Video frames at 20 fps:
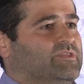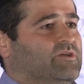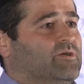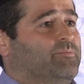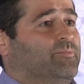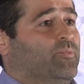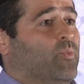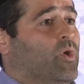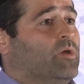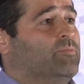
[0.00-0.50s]

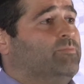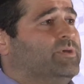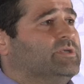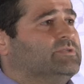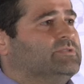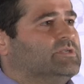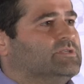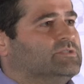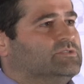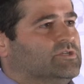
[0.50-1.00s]
They're one
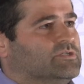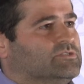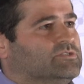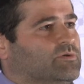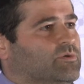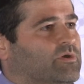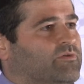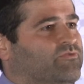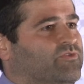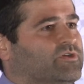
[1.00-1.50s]
business,
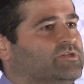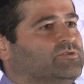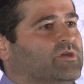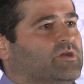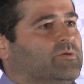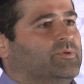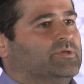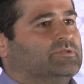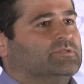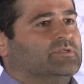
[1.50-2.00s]
just the
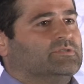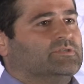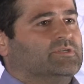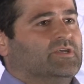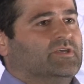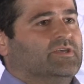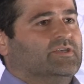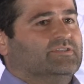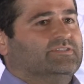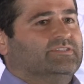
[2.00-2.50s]
refrigerator business,
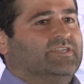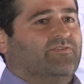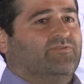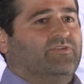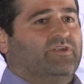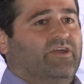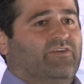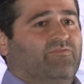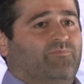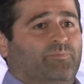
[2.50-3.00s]

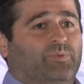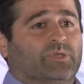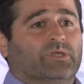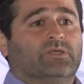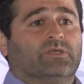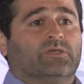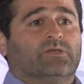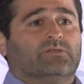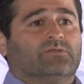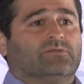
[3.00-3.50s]
$7.5
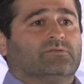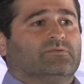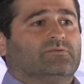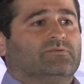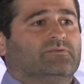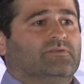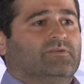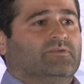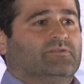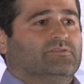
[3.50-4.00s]
billion
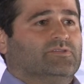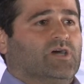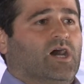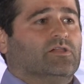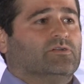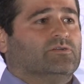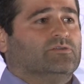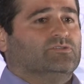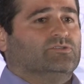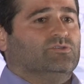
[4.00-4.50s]

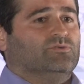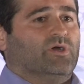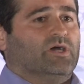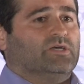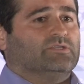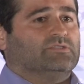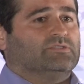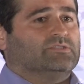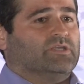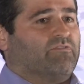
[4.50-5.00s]

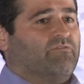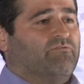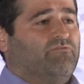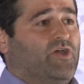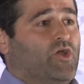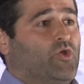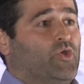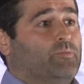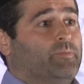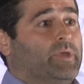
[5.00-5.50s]
US. It's like
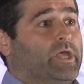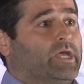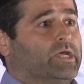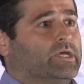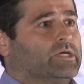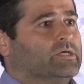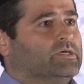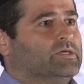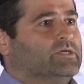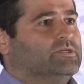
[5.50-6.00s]
very big,
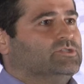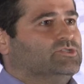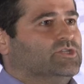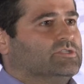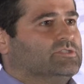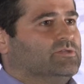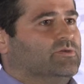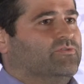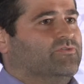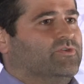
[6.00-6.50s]

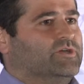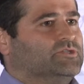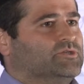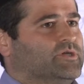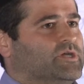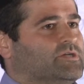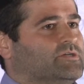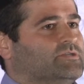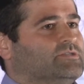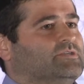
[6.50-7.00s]
just the
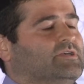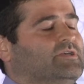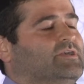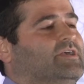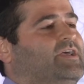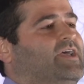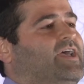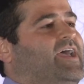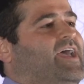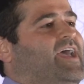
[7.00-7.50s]
refrigerators.
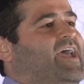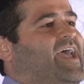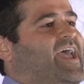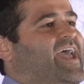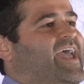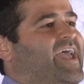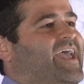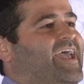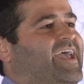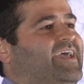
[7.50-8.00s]

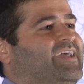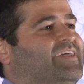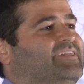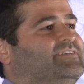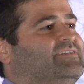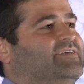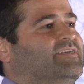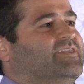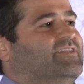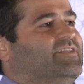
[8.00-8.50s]

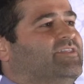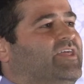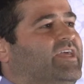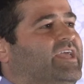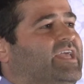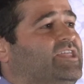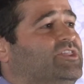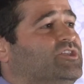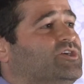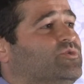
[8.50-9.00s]
And
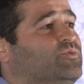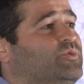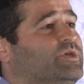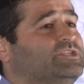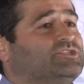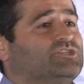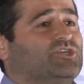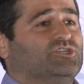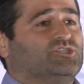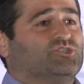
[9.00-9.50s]
in their
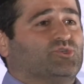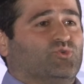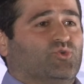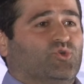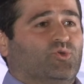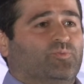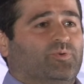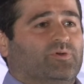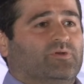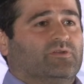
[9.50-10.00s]
research
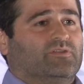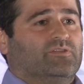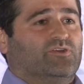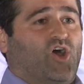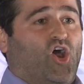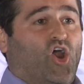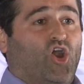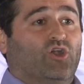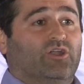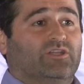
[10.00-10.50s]
group,
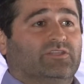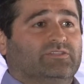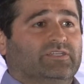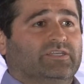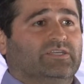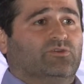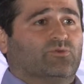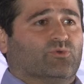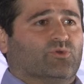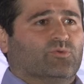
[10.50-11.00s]
their
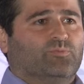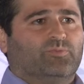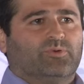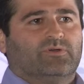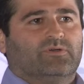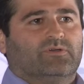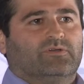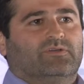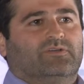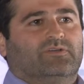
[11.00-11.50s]
R&D group,